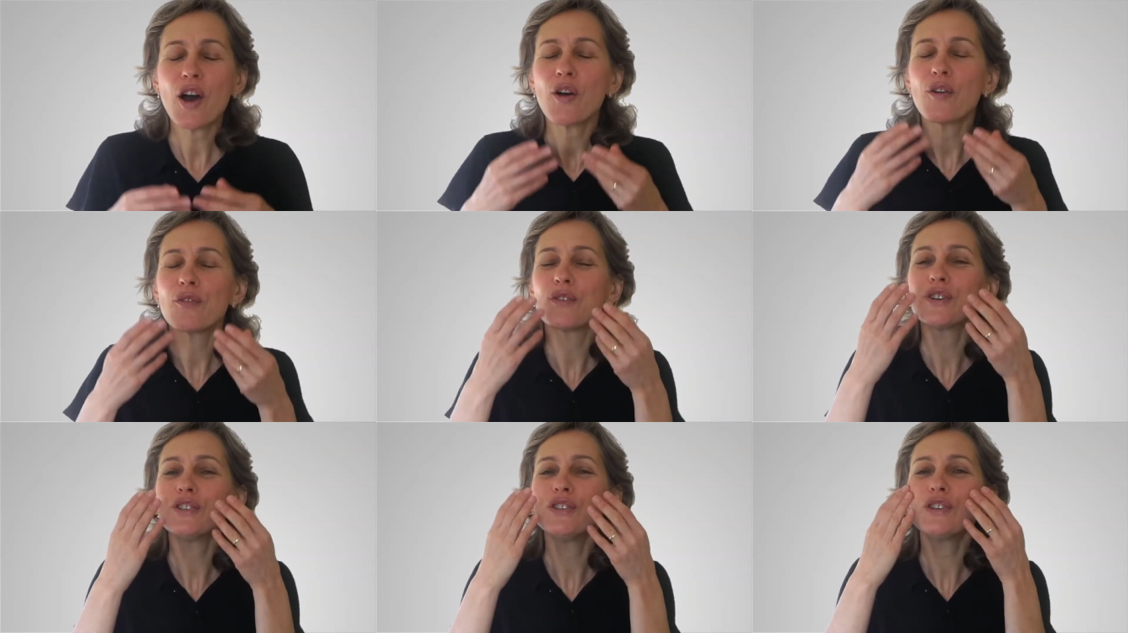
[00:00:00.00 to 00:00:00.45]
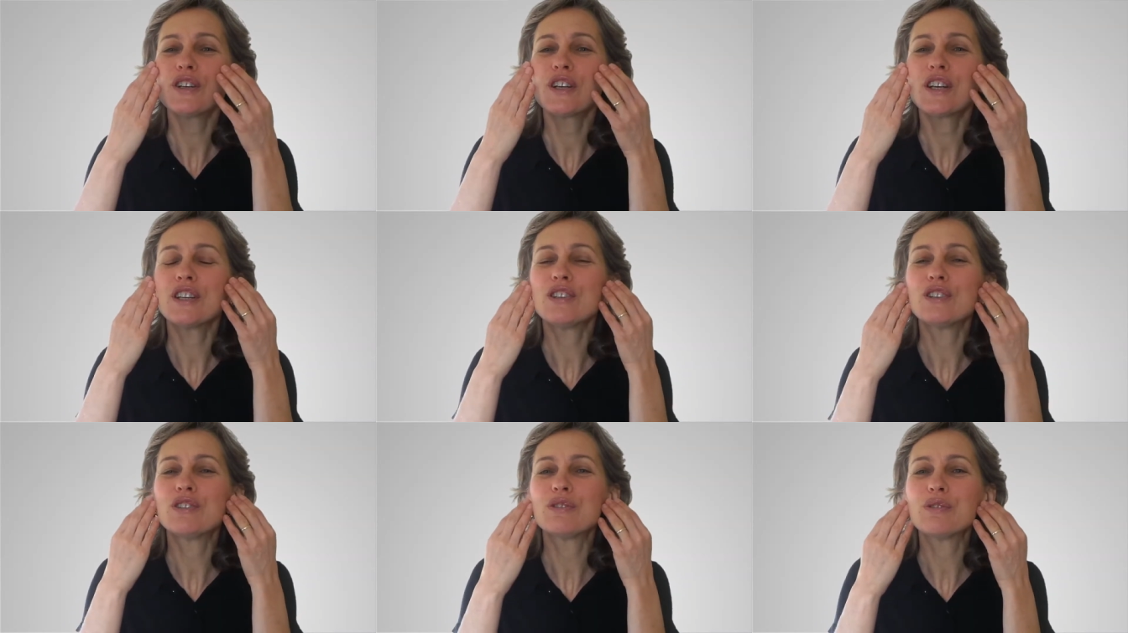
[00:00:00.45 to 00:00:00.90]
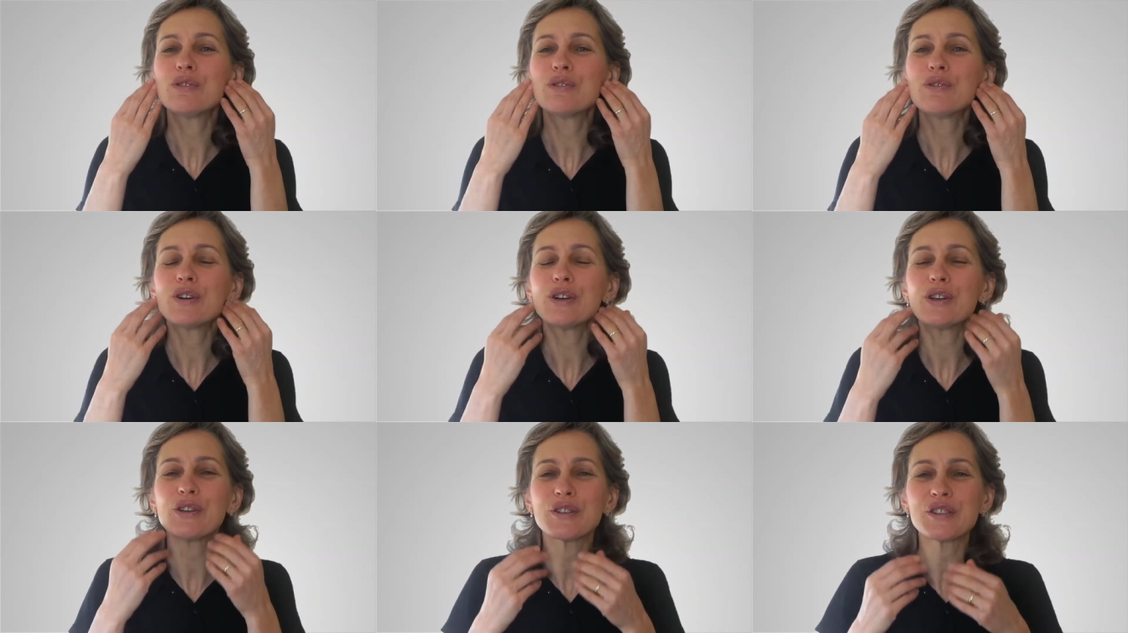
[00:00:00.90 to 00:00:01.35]
what you can do
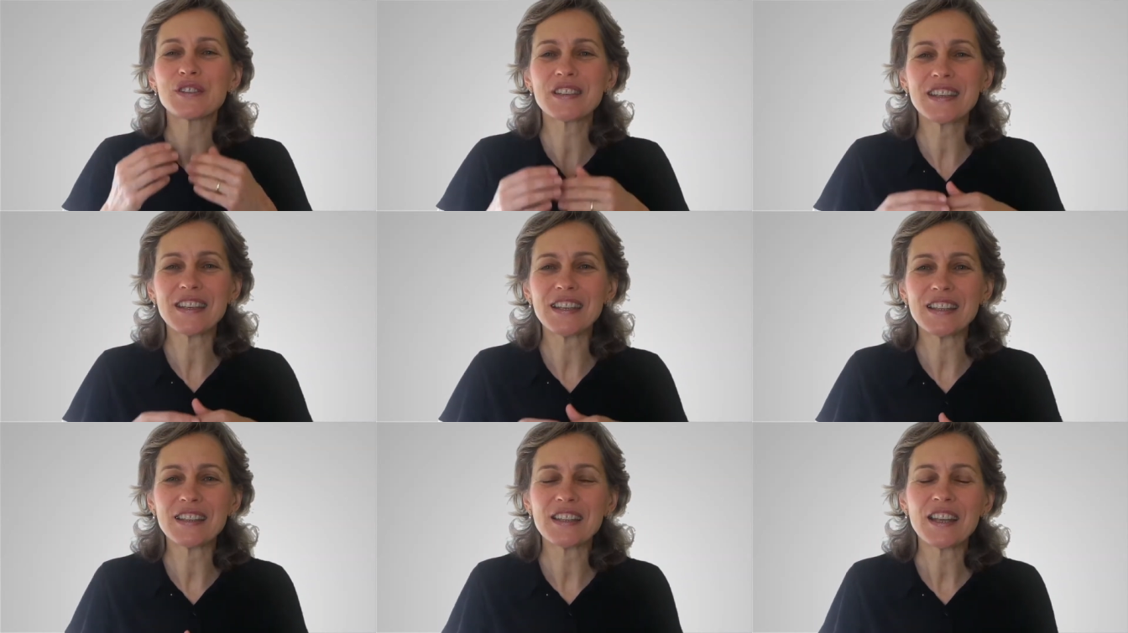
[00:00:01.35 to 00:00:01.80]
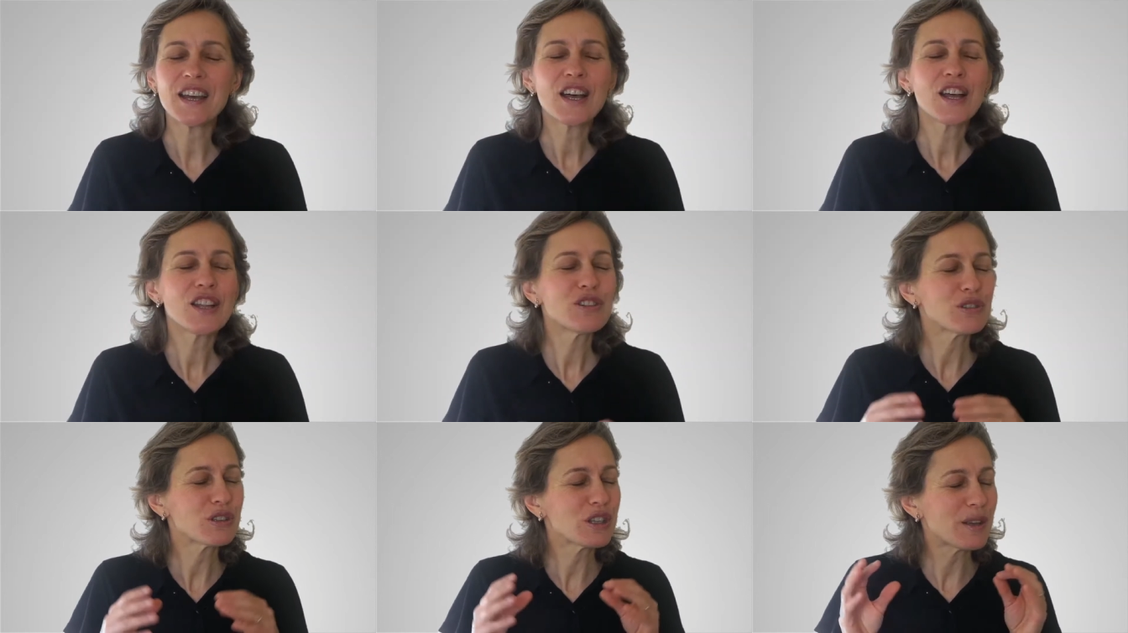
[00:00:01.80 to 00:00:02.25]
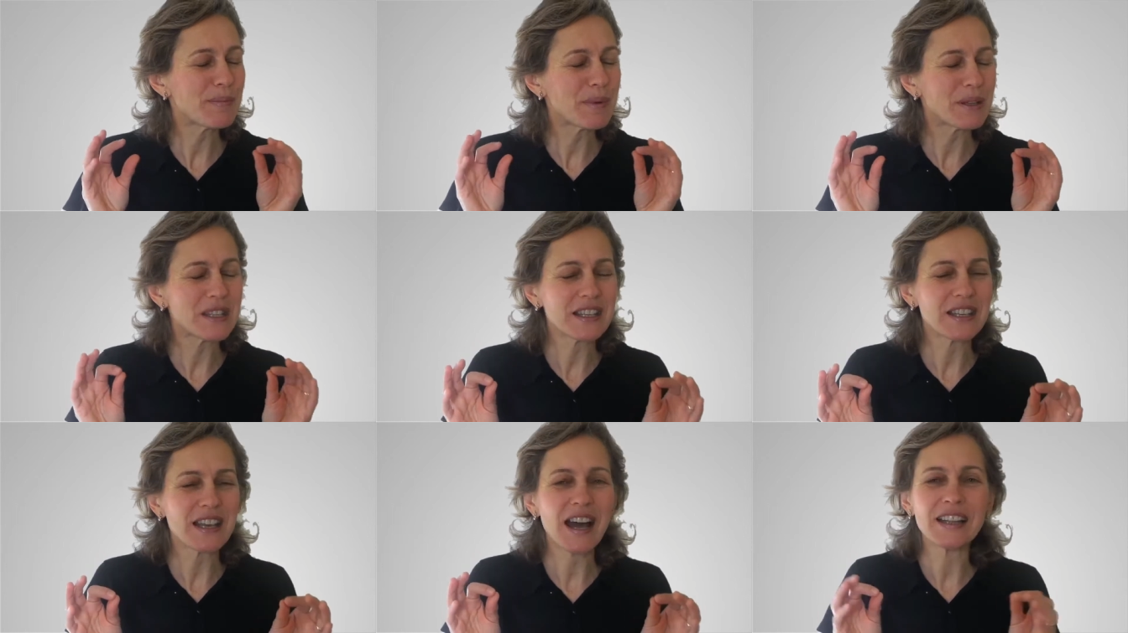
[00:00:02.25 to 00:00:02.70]
for your skin to keep
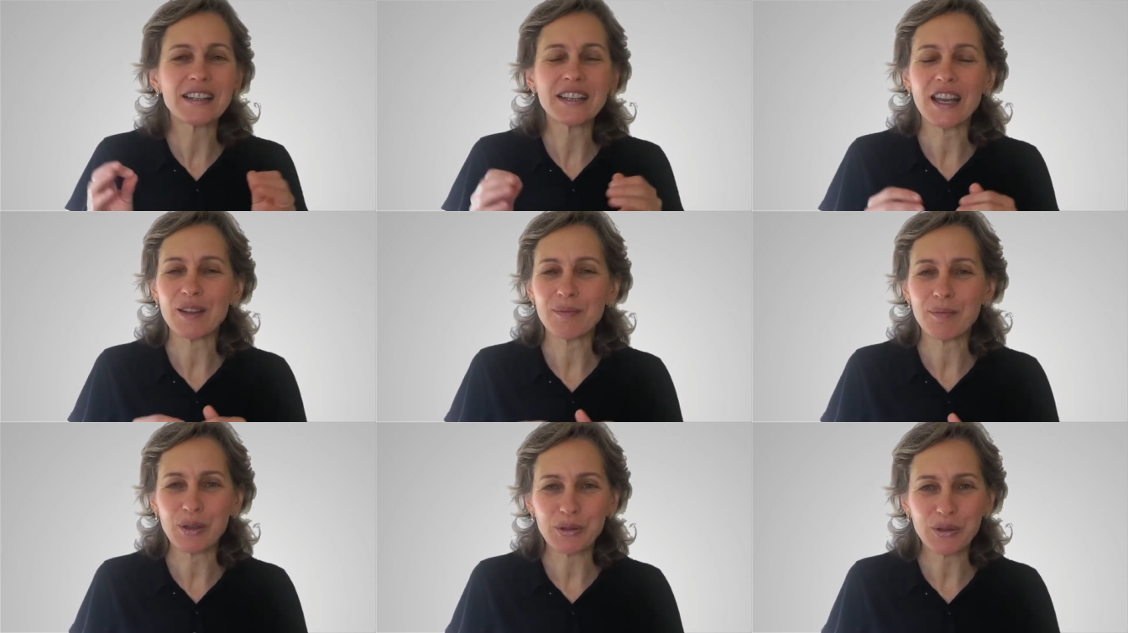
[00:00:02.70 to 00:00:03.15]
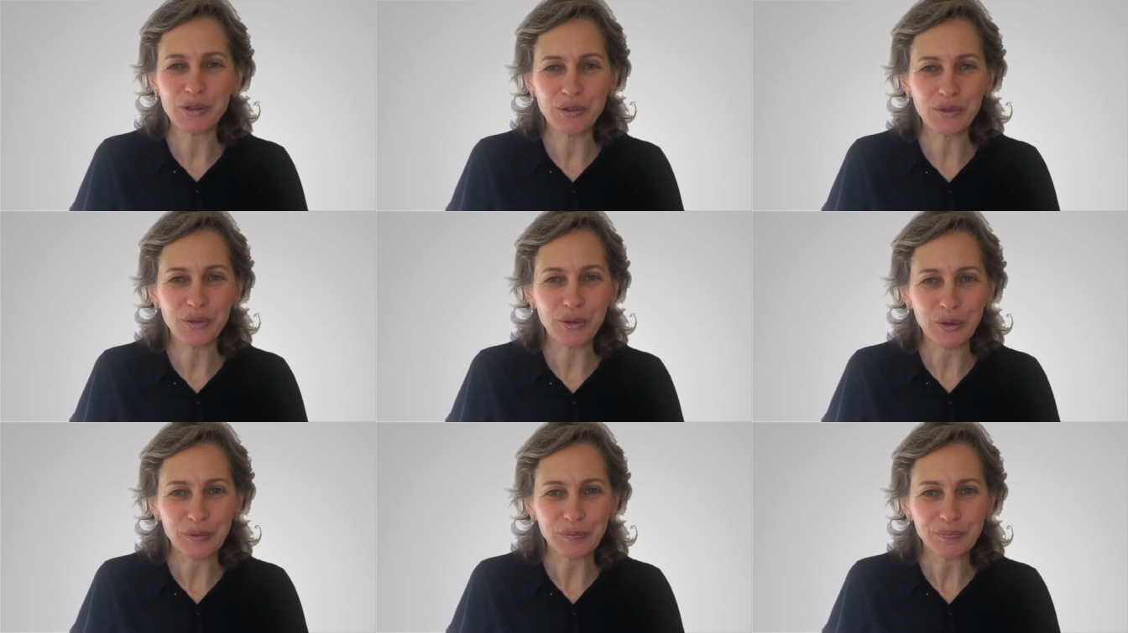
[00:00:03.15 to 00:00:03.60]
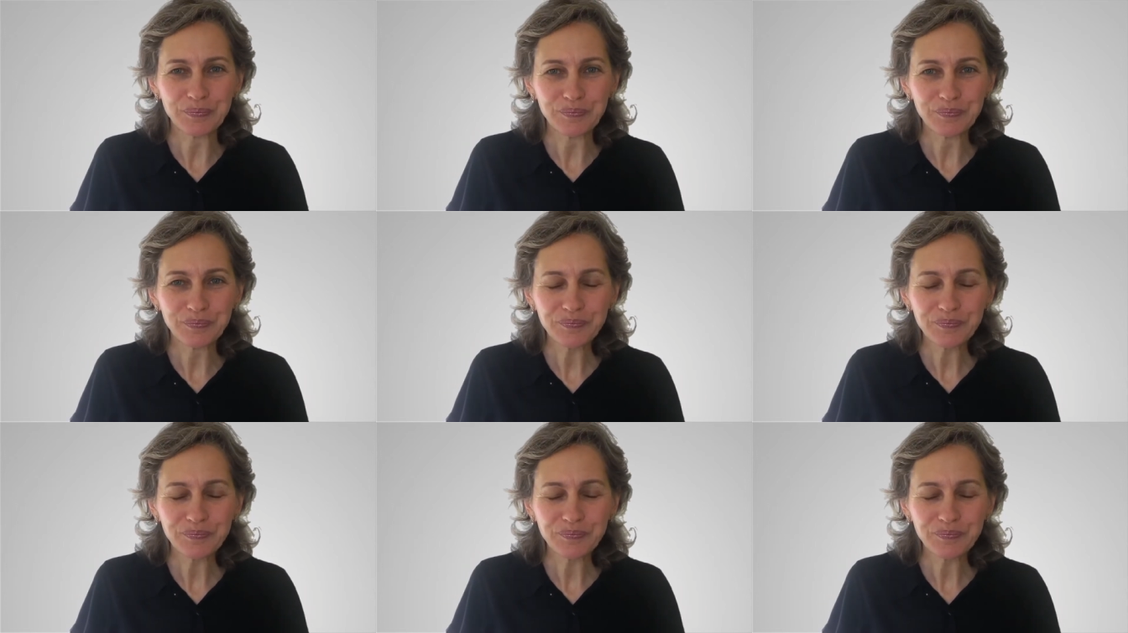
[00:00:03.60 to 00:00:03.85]
it young and beautiful.